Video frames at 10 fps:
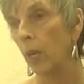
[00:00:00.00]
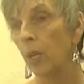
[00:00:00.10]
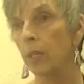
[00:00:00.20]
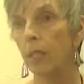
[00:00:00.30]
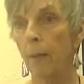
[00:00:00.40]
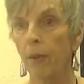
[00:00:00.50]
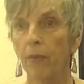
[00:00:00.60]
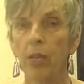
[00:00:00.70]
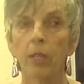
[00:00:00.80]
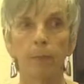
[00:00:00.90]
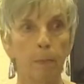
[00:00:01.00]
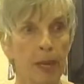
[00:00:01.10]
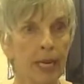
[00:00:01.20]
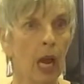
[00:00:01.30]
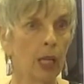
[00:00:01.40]
Some of us,
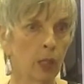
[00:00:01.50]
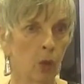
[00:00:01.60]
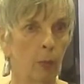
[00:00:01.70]
me not so